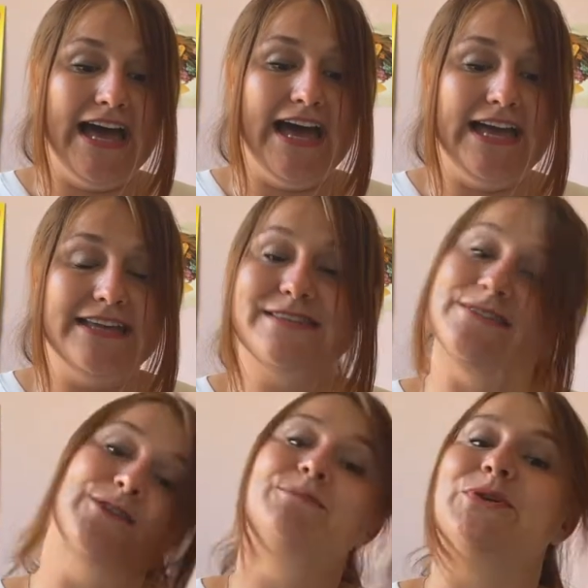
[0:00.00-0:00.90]
It's
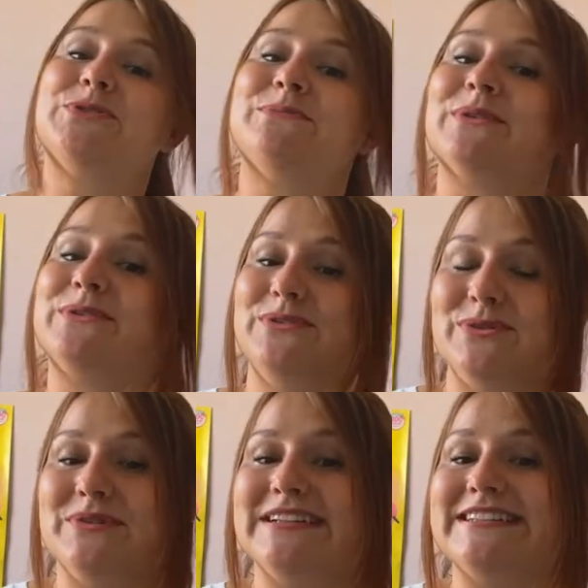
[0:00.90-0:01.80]
not possible to
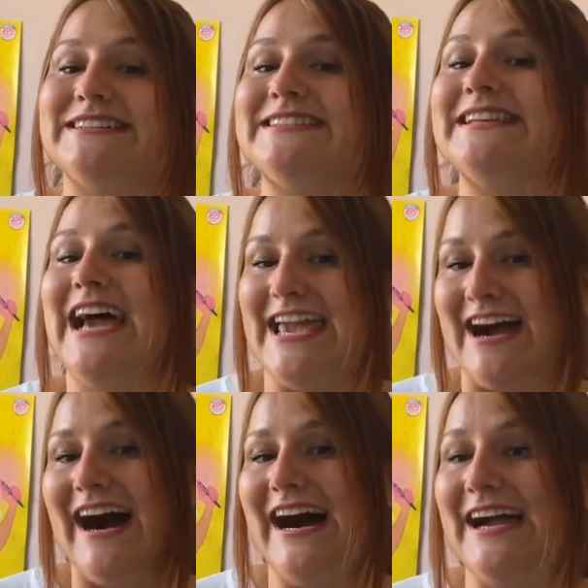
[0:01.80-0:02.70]
do with
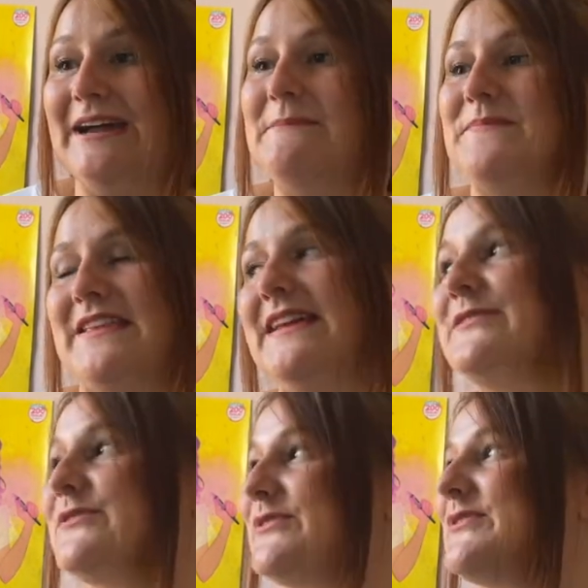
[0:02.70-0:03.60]
AI. And that
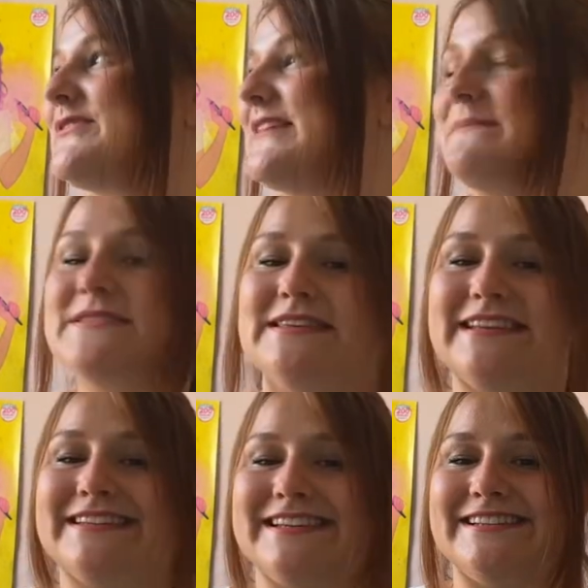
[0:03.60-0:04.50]
is also something
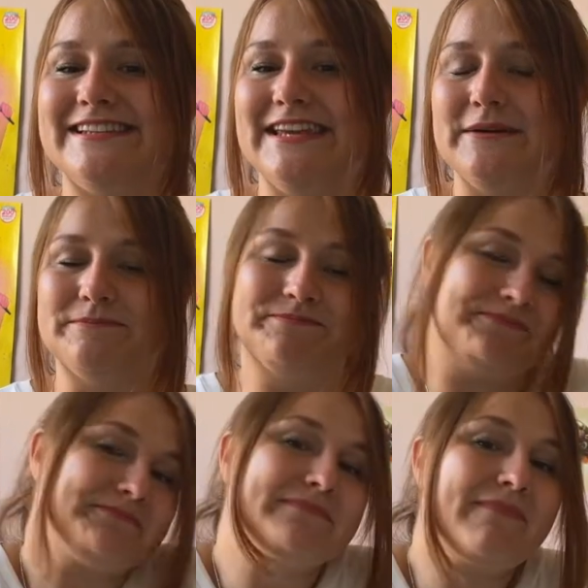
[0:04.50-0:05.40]
that I see
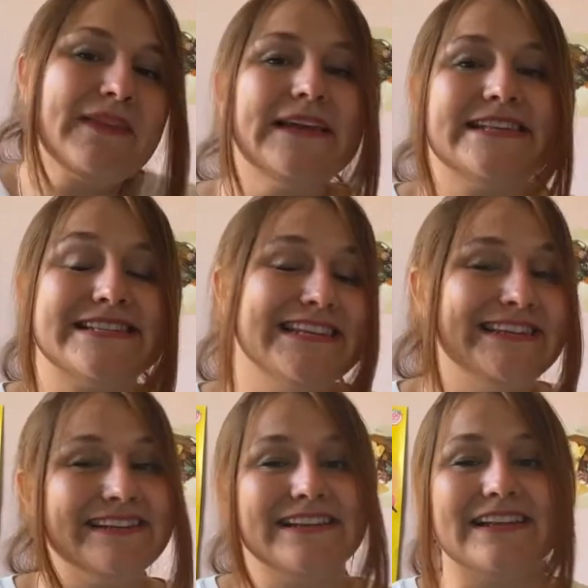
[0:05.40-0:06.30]
as a
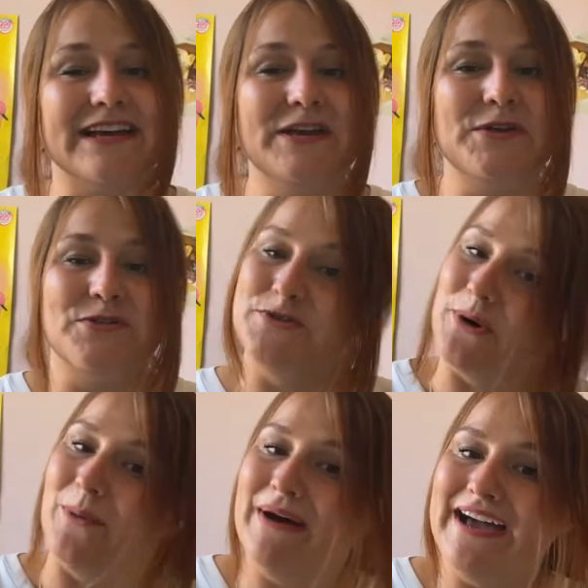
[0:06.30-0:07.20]
little
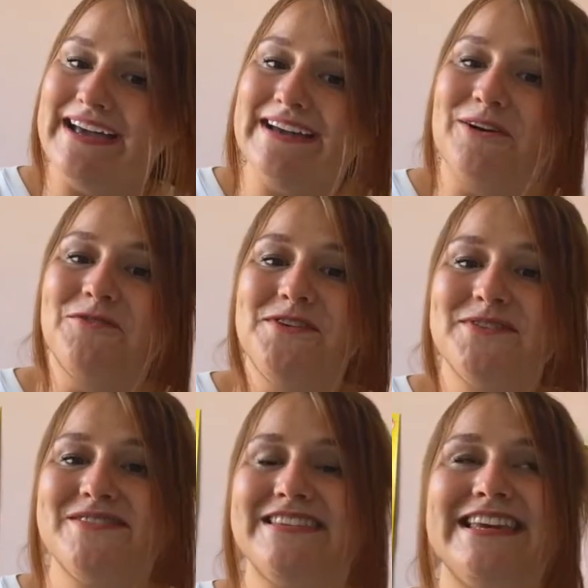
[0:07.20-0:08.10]
drawback of
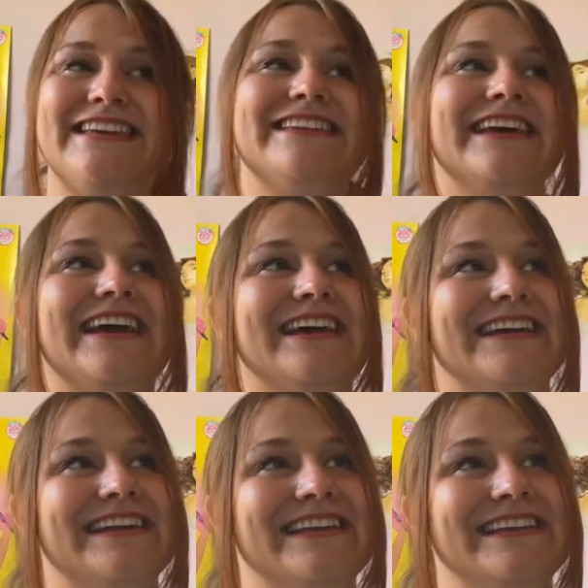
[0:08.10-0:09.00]
using it,
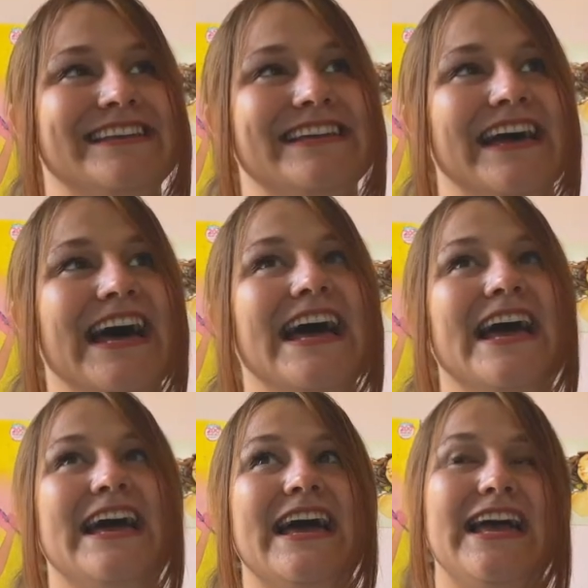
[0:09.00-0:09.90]
and
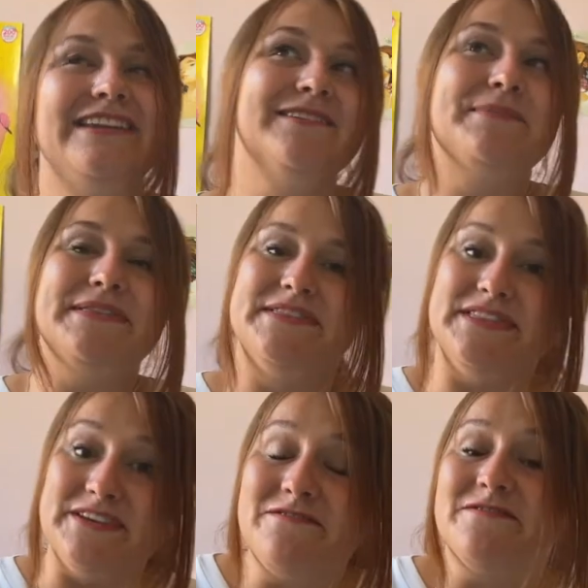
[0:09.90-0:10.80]
a little bit
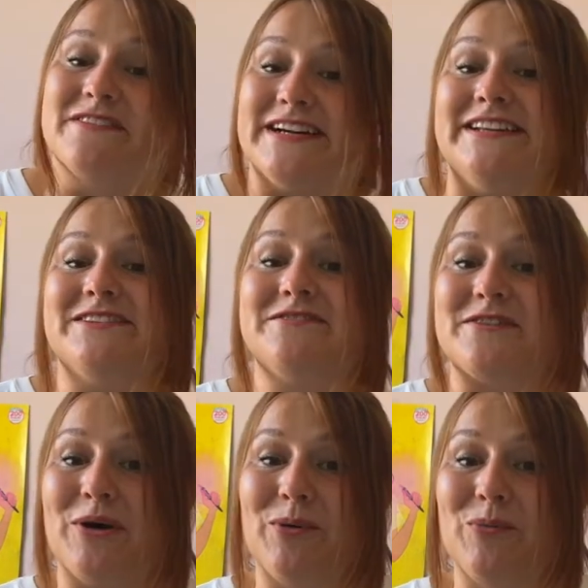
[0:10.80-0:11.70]
different
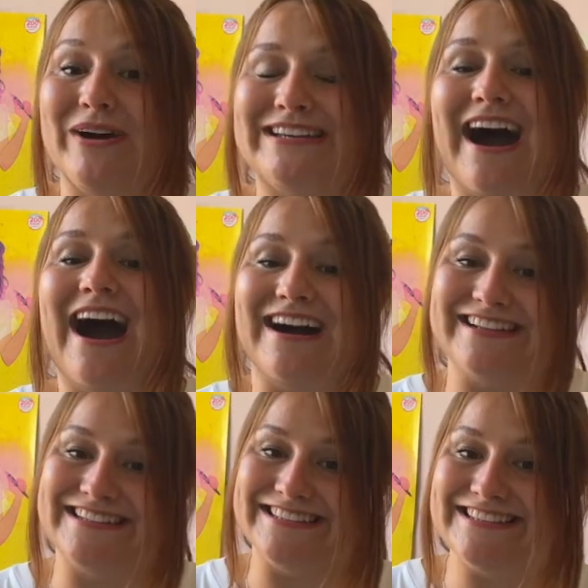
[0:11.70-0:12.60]
from when
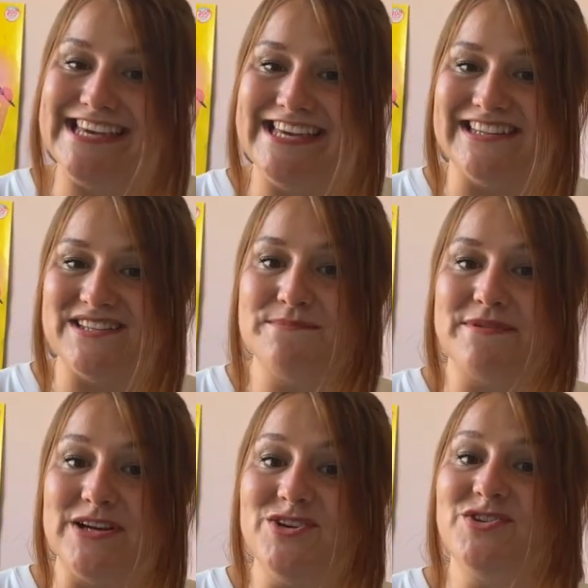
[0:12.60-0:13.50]
art is taking
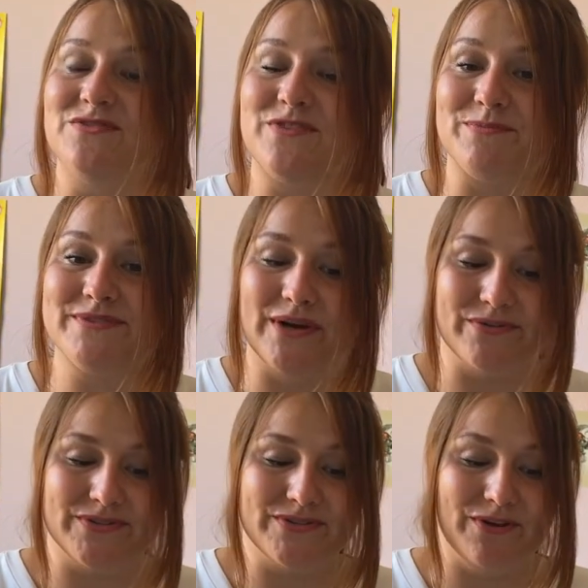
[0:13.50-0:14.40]
inspiration from
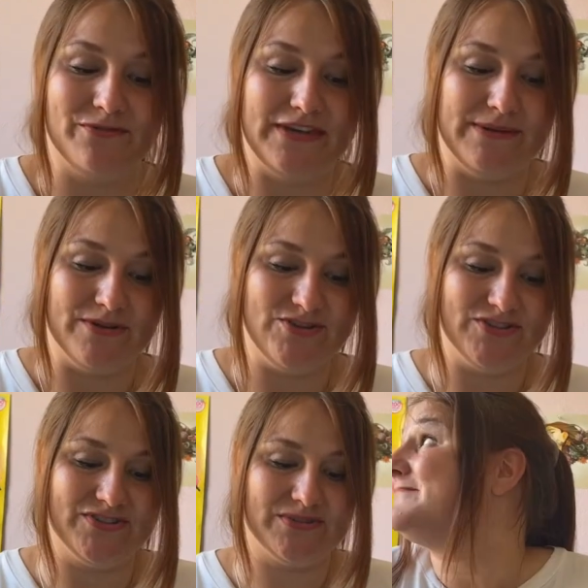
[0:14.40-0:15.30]
thousands of images.